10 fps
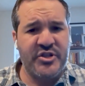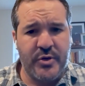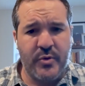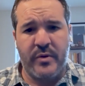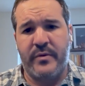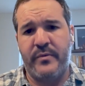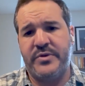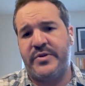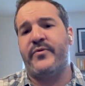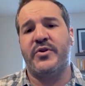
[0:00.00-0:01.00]
year was
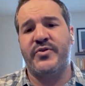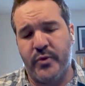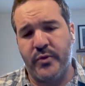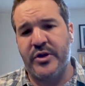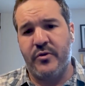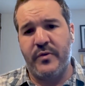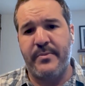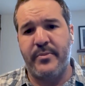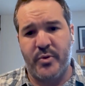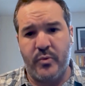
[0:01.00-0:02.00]
the first full year we were
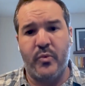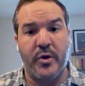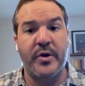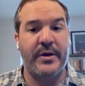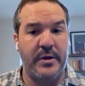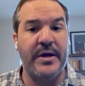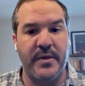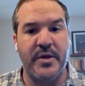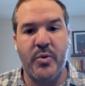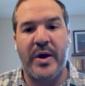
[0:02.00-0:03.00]
able to work in
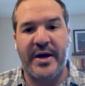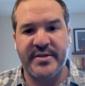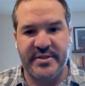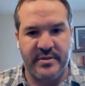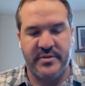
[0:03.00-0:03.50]
the US.